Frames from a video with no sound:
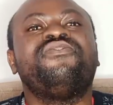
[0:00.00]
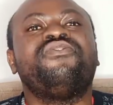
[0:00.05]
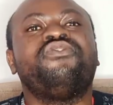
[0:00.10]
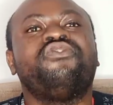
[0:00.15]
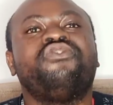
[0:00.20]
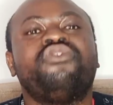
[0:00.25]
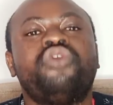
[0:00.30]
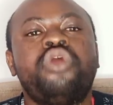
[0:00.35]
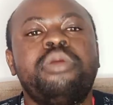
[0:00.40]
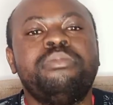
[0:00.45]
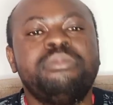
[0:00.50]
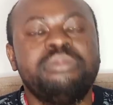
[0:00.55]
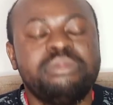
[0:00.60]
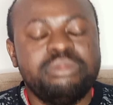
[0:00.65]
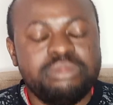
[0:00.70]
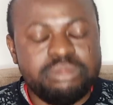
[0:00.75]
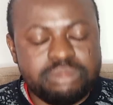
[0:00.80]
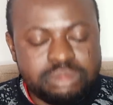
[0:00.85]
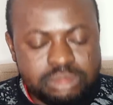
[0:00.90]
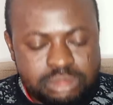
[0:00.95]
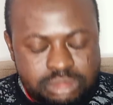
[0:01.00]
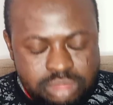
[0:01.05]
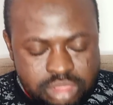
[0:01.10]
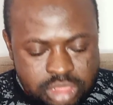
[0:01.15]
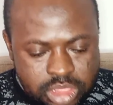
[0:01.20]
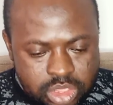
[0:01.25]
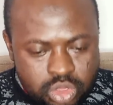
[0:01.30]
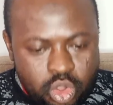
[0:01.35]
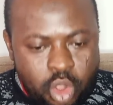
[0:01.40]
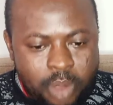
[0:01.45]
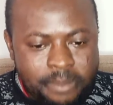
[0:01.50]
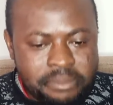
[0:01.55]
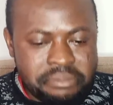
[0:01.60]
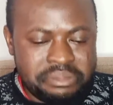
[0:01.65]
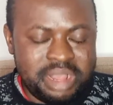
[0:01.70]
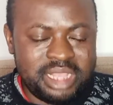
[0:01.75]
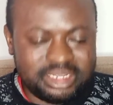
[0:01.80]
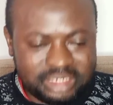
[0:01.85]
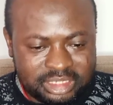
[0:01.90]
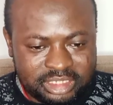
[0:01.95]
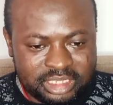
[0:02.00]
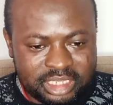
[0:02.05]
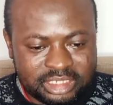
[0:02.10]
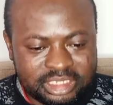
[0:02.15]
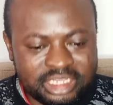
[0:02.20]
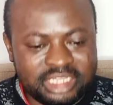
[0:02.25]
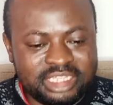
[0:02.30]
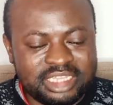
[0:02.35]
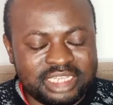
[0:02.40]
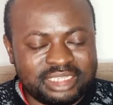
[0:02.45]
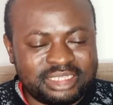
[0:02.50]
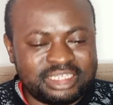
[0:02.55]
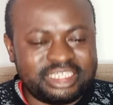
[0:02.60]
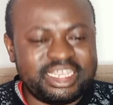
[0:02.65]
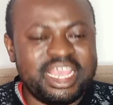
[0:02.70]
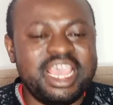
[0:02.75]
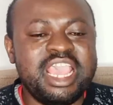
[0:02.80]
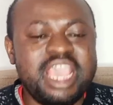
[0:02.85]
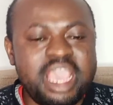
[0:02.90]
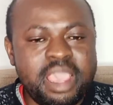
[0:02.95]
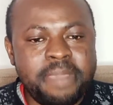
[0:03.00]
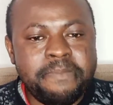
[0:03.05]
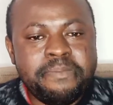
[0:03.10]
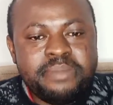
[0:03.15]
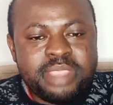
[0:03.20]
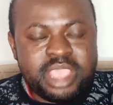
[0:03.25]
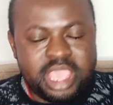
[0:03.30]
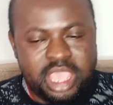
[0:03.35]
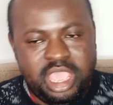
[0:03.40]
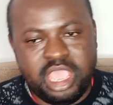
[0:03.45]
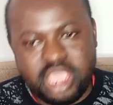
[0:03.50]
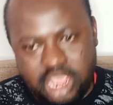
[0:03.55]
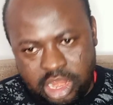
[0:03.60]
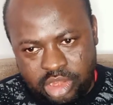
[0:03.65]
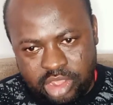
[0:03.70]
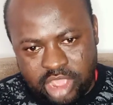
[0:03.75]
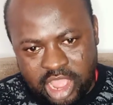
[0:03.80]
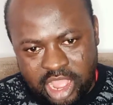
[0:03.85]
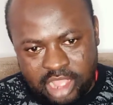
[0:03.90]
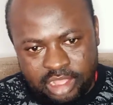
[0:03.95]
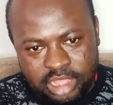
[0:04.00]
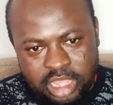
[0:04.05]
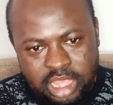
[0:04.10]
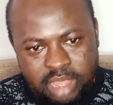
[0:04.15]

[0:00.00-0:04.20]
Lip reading: from your master's in the same area.